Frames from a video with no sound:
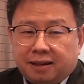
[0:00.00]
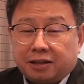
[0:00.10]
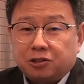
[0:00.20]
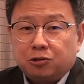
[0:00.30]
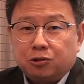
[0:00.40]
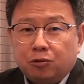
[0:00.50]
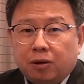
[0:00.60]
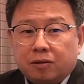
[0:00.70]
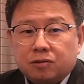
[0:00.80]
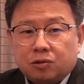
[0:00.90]
As you know,
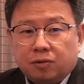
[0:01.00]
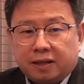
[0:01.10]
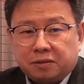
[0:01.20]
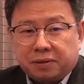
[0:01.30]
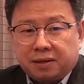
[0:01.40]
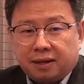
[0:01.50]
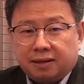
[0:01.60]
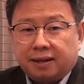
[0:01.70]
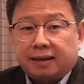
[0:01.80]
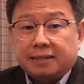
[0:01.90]
our school has begun
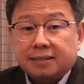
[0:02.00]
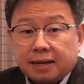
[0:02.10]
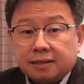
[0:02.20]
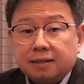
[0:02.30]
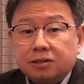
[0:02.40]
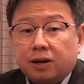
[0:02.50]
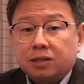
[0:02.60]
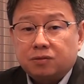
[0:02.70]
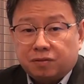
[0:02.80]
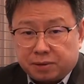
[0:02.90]
an exciting
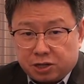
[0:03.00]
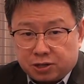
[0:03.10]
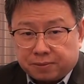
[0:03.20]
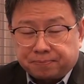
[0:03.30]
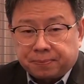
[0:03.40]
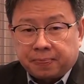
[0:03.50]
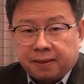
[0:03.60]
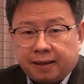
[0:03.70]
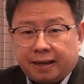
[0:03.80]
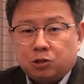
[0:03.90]
transformation
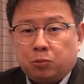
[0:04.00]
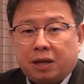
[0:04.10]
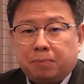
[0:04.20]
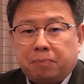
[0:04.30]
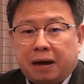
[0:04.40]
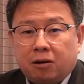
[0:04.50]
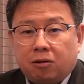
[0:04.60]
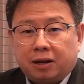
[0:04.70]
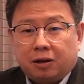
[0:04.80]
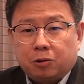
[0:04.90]
as we embark
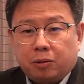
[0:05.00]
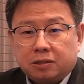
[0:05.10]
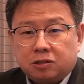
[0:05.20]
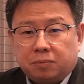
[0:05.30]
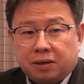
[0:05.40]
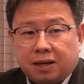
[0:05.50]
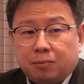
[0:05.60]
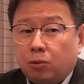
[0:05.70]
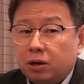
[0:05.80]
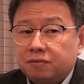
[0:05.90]
on our quest to
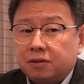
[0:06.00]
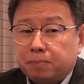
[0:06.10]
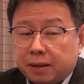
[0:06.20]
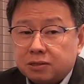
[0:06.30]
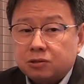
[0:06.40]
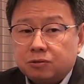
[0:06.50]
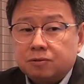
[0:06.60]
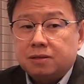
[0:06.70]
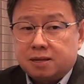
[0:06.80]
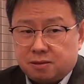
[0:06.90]
become one of the best
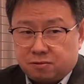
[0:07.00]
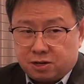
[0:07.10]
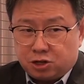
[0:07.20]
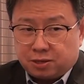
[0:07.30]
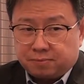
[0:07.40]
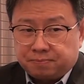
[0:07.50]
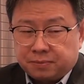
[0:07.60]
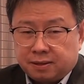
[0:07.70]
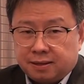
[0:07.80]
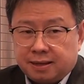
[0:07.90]
schools in the region.
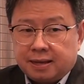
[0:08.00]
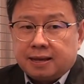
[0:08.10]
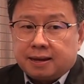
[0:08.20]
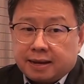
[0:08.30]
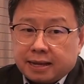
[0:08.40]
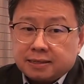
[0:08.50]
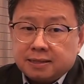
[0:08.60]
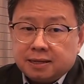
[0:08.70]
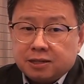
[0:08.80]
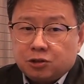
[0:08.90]
Next
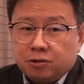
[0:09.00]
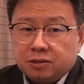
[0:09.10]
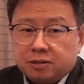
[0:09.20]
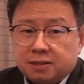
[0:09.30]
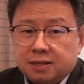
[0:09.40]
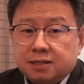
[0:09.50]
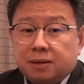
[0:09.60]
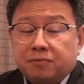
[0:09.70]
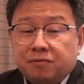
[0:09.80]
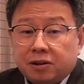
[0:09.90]
year is going to see
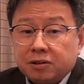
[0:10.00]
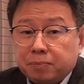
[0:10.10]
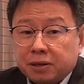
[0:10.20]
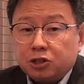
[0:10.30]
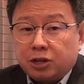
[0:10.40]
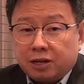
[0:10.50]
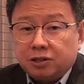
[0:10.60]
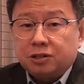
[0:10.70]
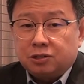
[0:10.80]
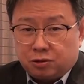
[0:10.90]
some very big
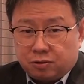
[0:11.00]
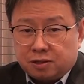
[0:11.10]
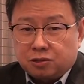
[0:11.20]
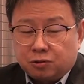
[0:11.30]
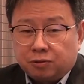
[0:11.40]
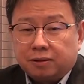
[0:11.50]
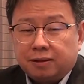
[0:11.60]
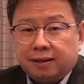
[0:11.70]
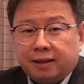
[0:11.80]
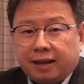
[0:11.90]
changes to the school
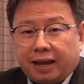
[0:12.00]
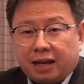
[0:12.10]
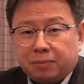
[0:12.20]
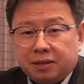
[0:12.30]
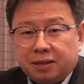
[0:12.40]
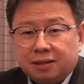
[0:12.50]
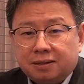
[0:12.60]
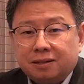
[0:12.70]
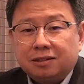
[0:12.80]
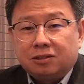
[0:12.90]
and I'm
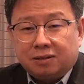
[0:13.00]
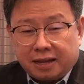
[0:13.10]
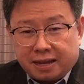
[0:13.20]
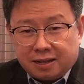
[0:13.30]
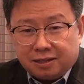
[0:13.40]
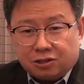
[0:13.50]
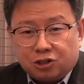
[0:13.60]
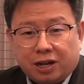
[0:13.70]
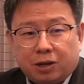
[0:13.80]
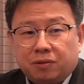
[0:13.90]
here today to
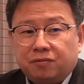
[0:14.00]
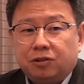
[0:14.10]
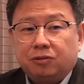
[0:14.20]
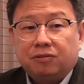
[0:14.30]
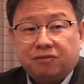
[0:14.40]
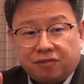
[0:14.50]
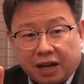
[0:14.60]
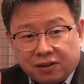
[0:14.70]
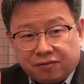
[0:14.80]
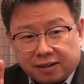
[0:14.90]
share with you
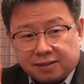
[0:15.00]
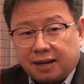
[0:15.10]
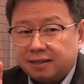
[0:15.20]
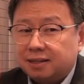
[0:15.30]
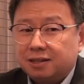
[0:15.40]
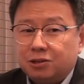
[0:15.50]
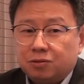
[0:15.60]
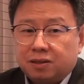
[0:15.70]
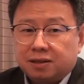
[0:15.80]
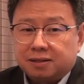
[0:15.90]
five exciting new
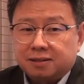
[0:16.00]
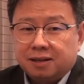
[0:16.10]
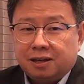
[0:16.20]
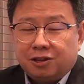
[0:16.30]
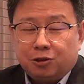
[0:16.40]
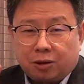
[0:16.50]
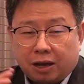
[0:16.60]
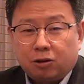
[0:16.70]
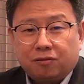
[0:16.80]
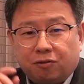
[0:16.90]
things you
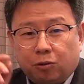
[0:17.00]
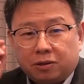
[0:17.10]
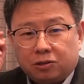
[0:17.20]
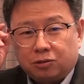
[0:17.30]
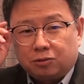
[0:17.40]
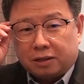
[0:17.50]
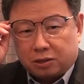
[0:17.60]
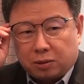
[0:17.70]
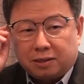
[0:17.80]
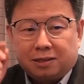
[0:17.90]
can look forward to in
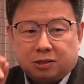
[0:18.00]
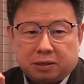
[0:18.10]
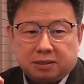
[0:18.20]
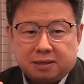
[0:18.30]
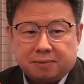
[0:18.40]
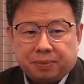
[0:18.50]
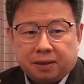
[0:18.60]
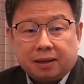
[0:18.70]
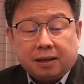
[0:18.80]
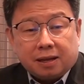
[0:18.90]
2020.
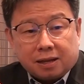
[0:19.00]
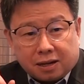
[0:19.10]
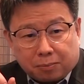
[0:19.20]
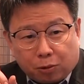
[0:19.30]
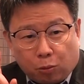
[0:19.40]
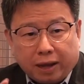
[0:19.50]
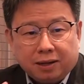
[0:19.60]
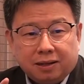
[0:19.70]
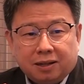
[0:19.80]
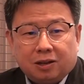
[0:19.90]
Number
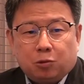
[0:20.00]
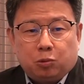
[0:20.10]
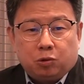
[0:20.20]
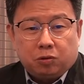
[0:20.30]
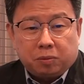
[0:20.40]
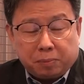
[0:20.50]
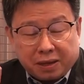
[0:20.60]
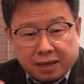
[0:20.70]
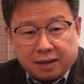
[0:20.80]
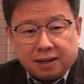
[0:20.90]
one, we will be
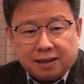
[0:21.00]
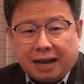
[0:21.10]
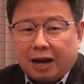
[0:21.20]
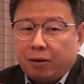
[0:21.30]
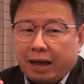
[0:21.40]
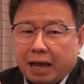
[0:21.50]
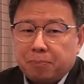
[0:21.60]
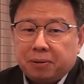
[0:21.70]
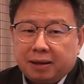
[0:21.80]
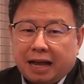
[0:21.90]
beginning our
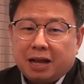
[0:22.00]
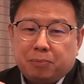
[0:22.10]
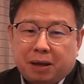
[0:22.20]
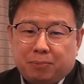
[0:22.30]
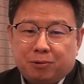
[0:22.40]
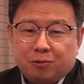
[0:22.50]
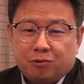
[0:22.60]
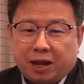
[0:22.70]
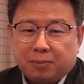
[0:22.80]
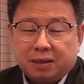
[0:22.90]
Apple iPad
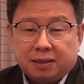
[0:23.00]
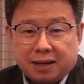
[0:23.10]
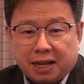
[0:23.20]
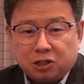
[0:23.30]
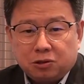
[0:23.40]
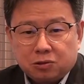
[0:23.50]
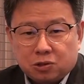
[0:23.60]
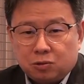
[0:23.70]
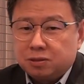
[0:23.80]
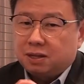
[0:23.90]
program in the national
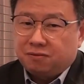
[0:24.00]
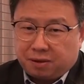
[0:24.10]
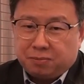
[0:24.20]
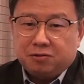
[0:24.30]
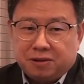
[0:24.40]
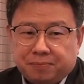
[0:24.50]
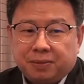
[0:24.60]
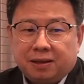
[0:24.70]
schools in February.